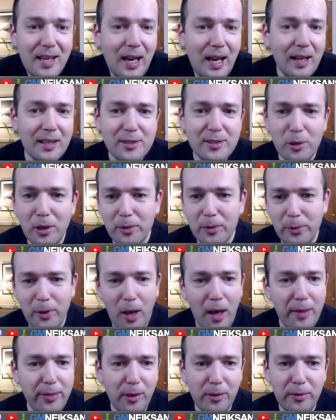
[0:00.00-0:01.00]
So
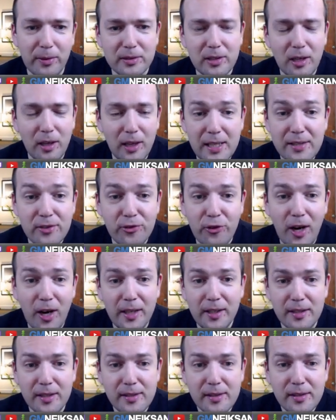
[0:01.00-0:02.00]
I thought, okay, let's try
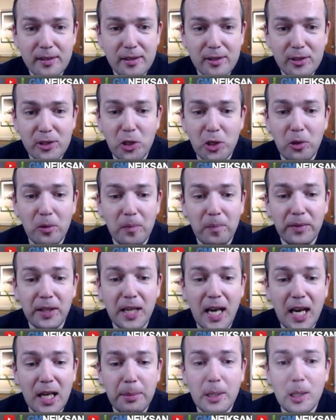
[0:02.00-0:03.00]
this. So
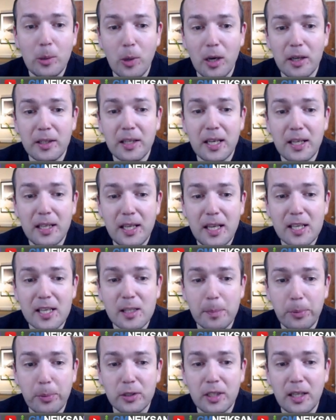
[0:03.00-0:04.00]
knight b1, the idea is to
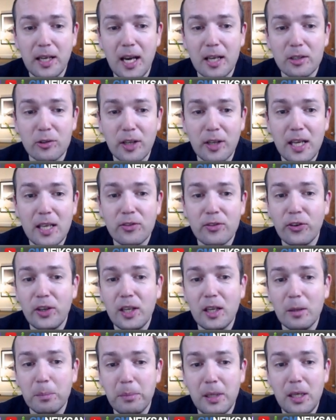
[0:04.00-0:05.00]
put the knight on a3
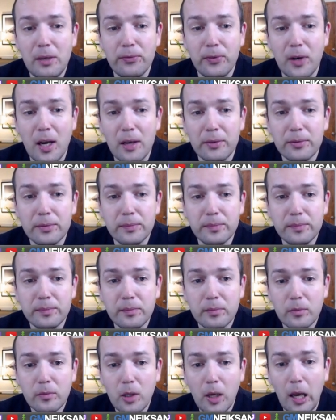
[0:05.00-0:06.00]
and b5.
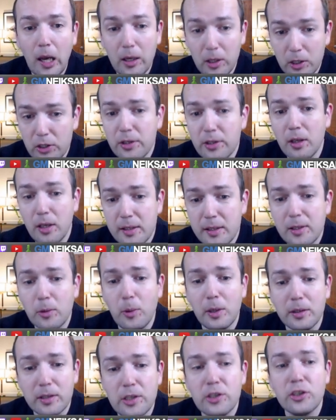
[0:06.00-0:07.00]
And it's
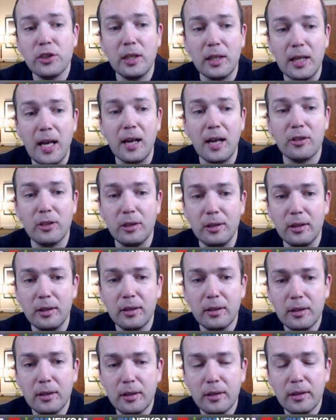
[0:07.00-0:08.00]
quite interesting, actually.
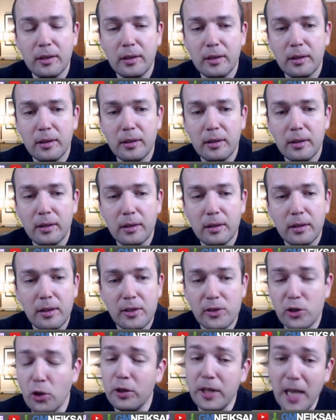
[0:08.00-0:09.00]

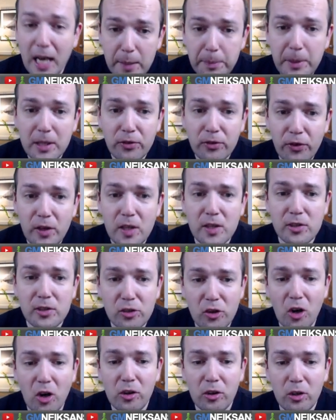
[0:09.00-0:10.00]
So knight b3 is
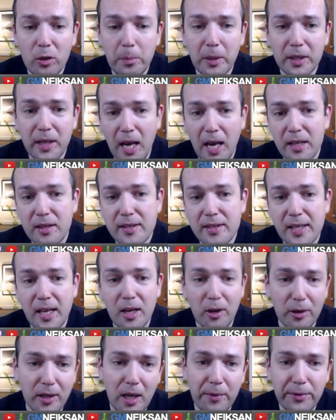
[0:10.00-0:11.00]
stronger, but I decided,
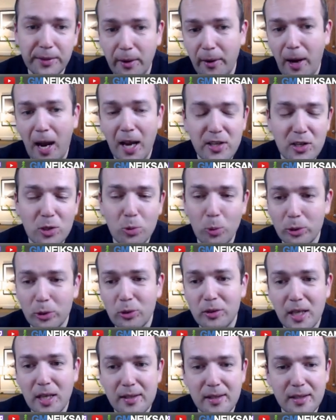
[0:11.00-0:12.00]
okay, whatever, I just want to
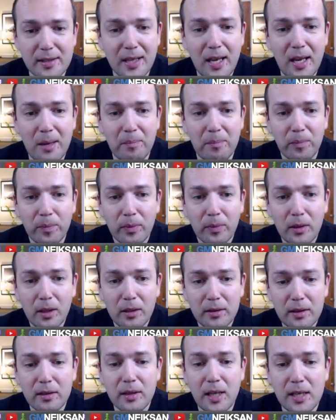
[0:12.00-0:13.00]
test this game.
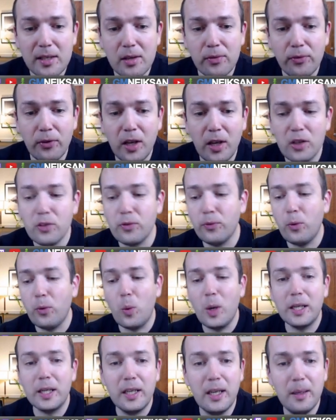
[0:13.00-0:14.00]
Test this variation for
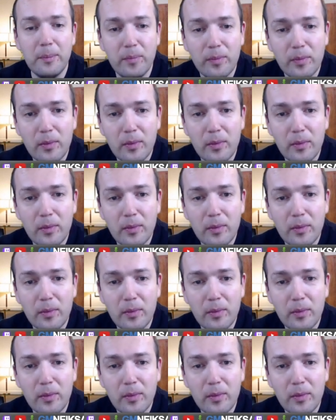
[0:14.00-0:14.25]
one game.